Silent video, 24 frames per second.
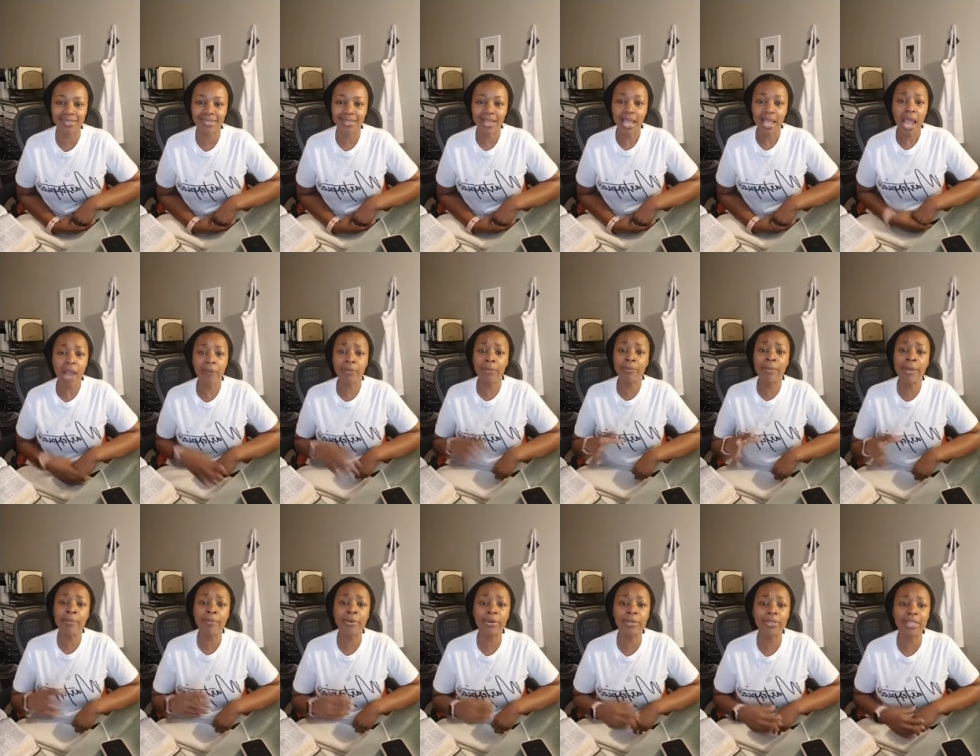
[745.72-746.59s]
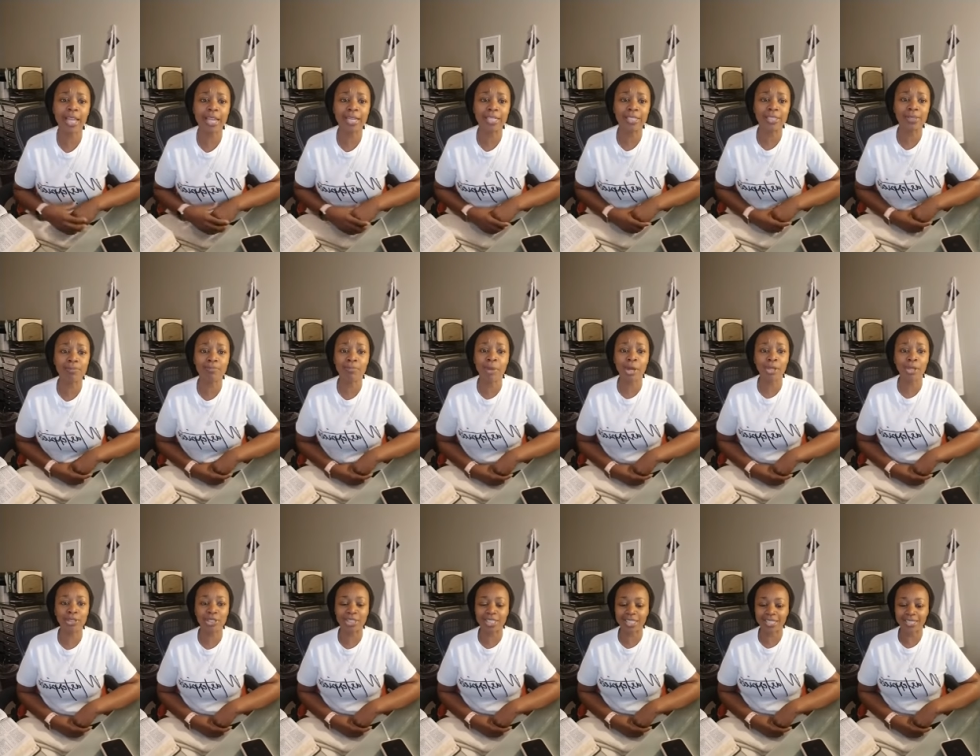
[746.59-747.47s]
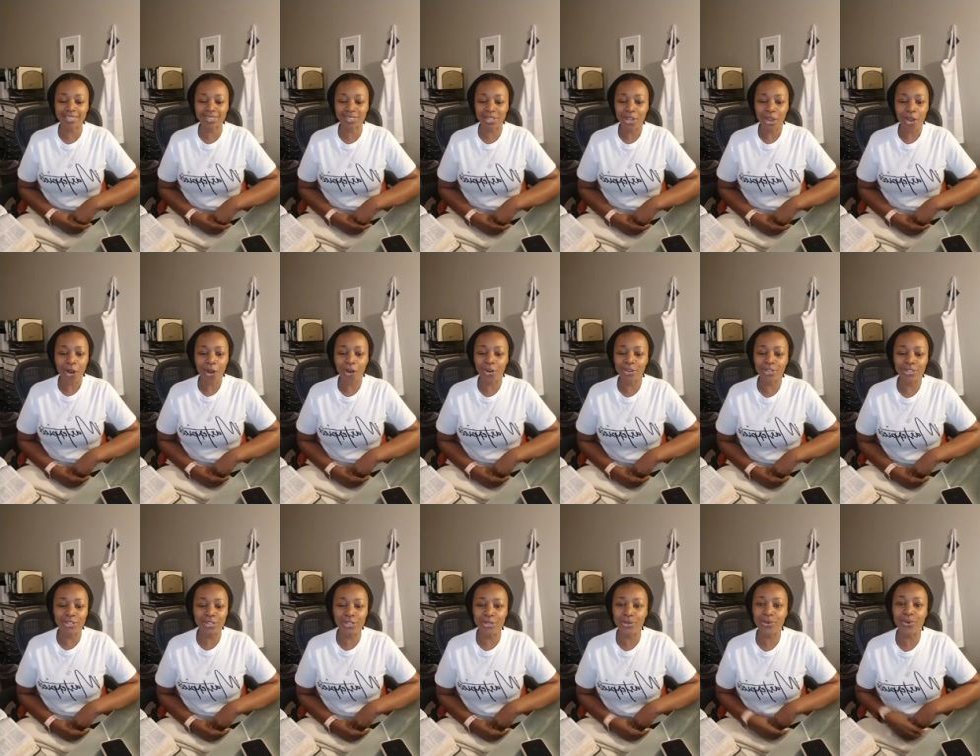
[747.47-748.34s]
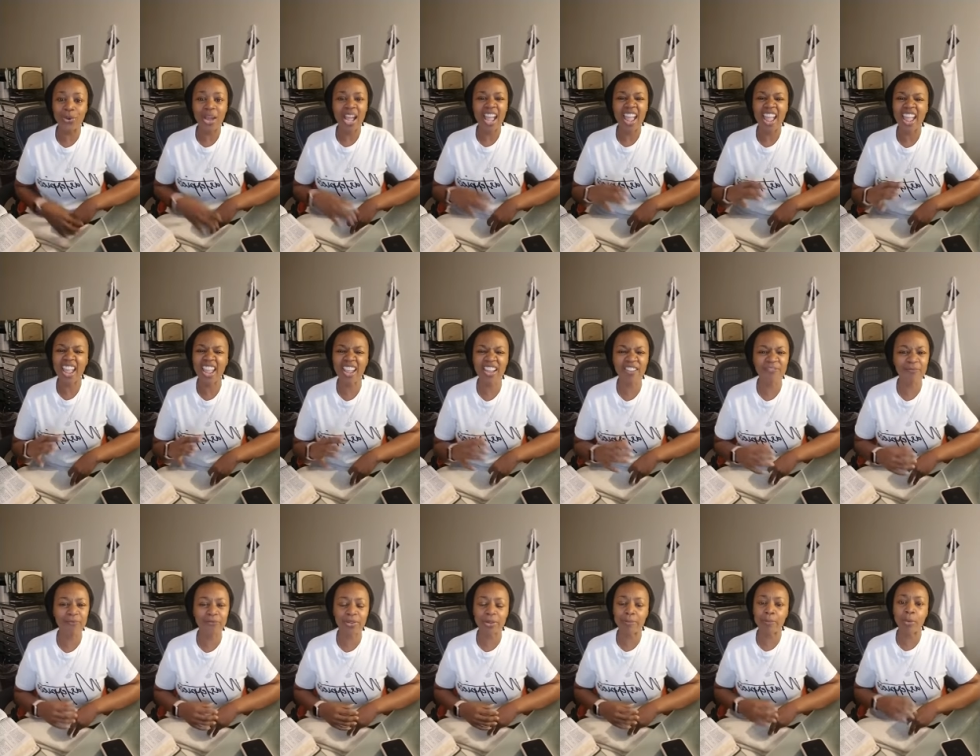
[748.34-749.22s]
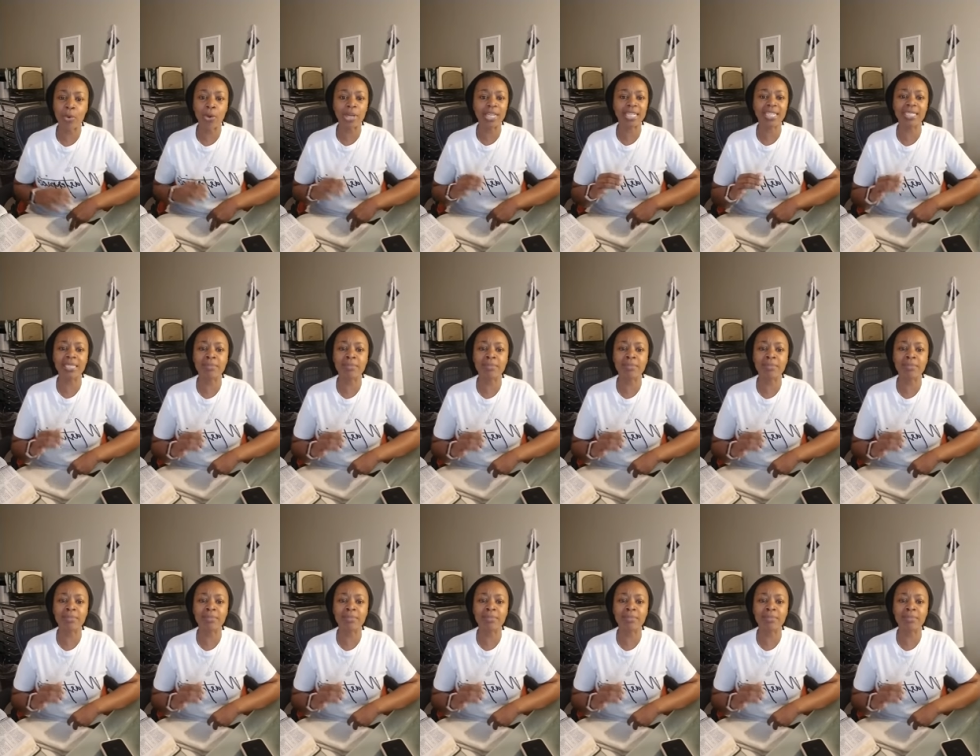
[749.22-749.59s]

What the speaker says: I remember that his mercies are new every morning.